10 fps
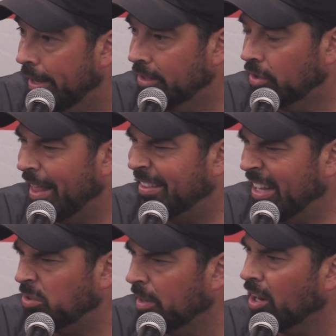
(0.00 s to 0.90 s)
And so
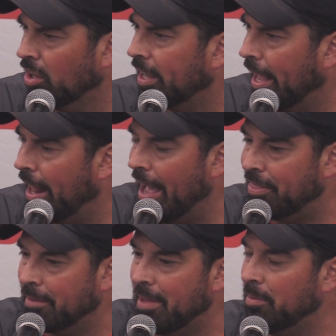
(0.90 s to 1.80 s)
that's what we got to look at. I
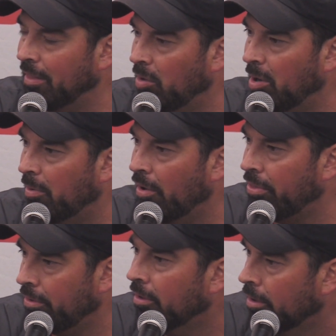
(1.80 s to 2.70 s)
think maybe a little bit of both.